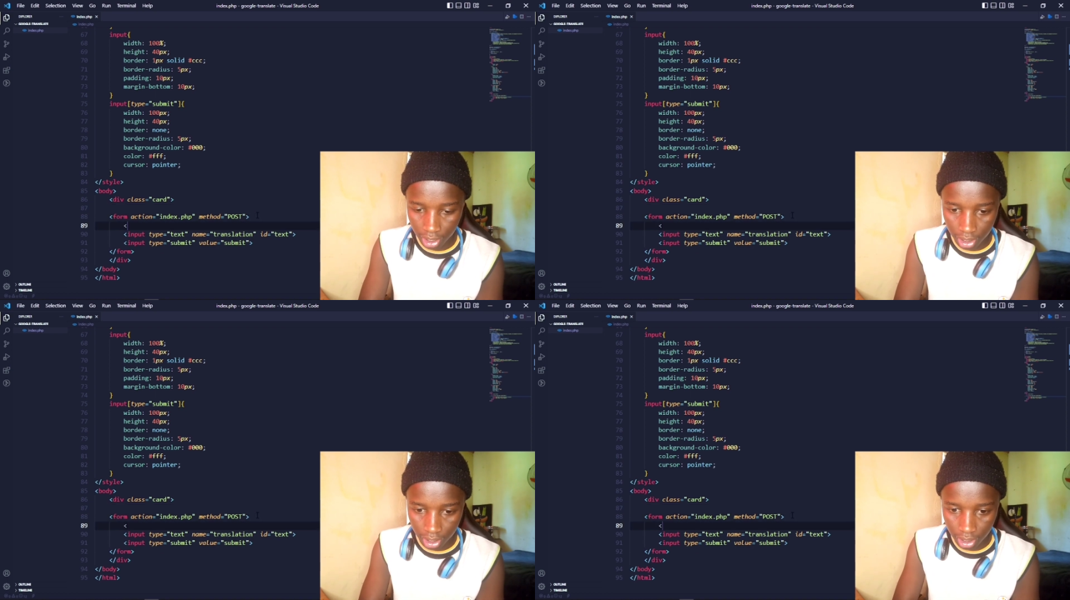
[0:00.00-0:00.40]

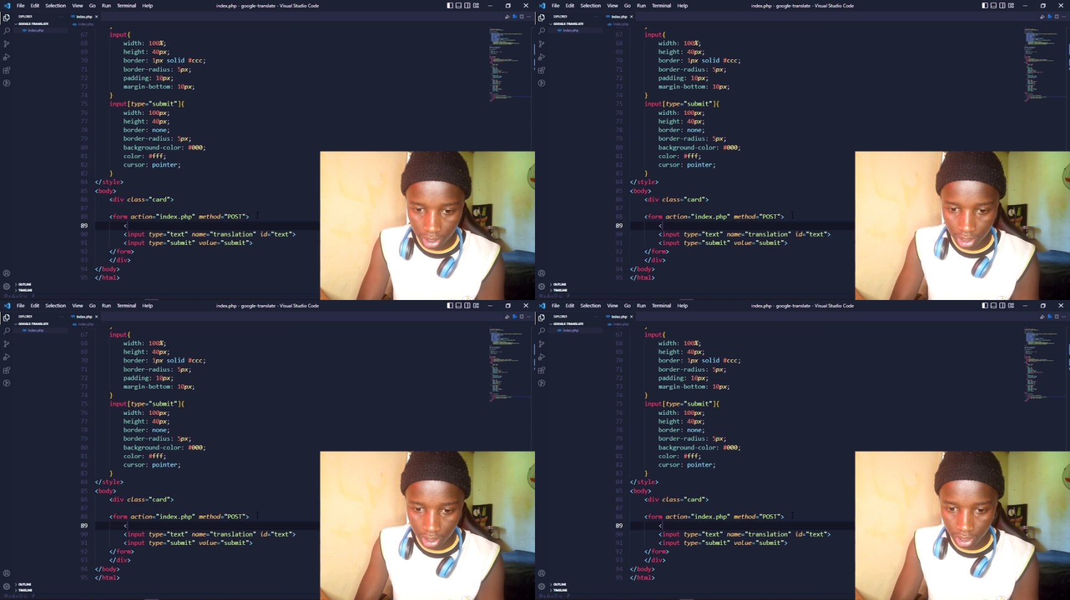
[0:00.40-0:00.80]

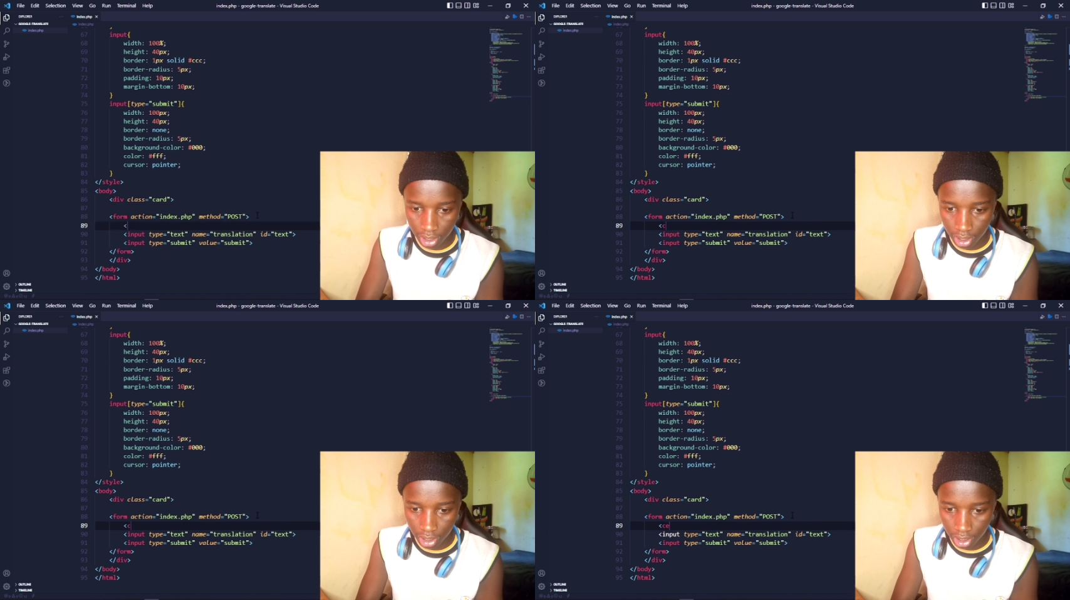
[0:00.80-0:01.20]

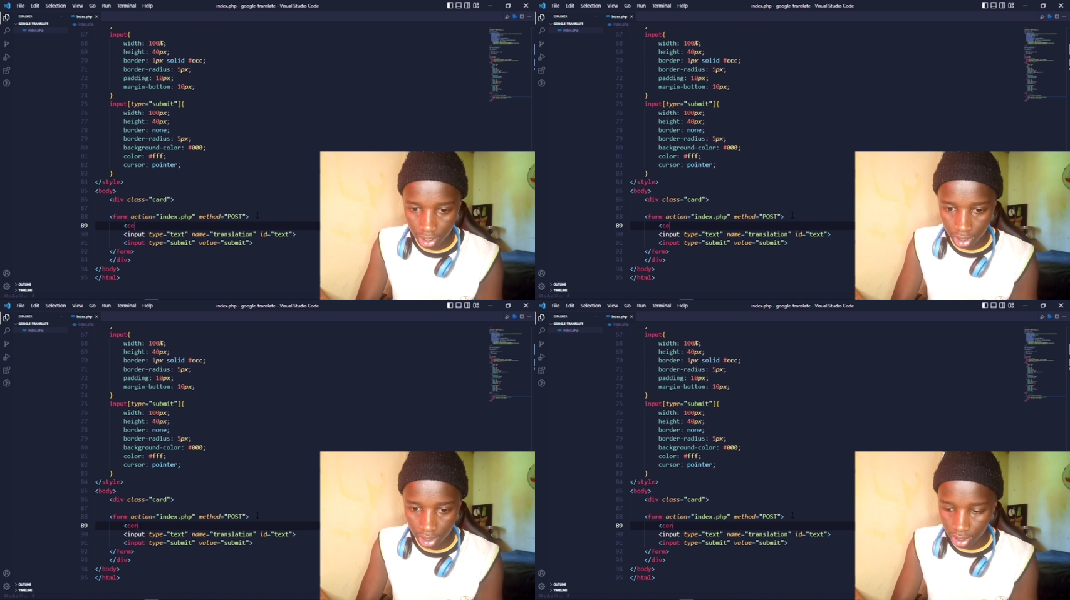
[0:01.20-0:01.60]

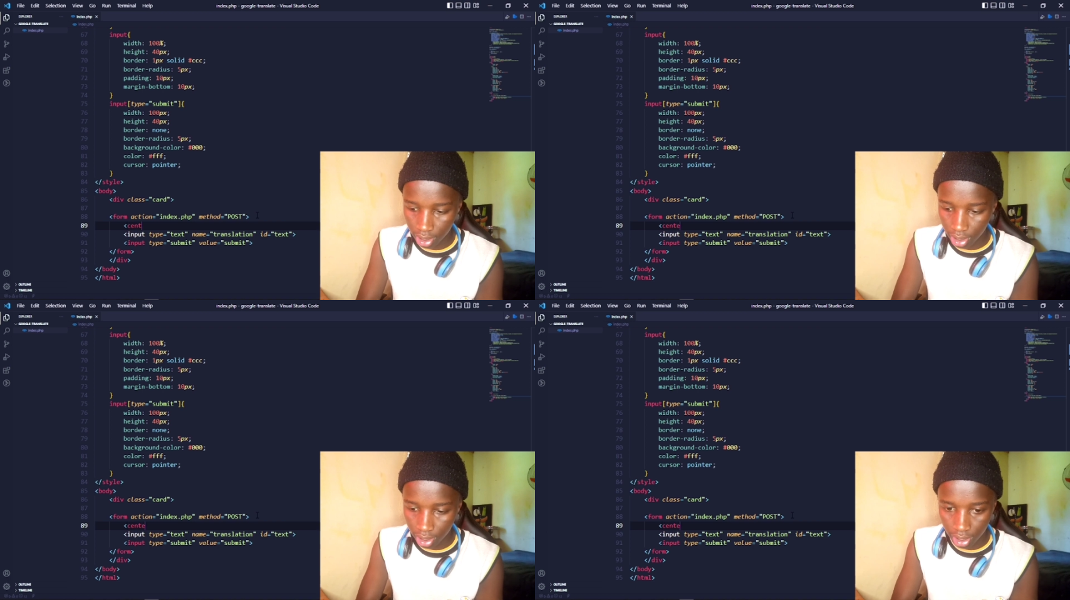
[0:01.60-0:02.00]

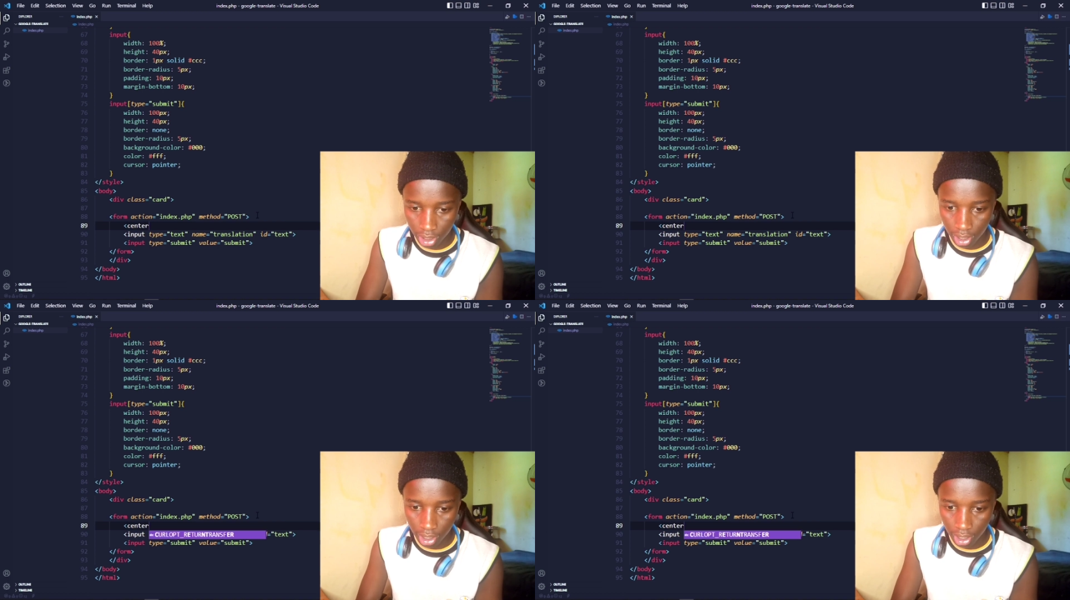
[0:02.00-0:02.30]
(no one is talking)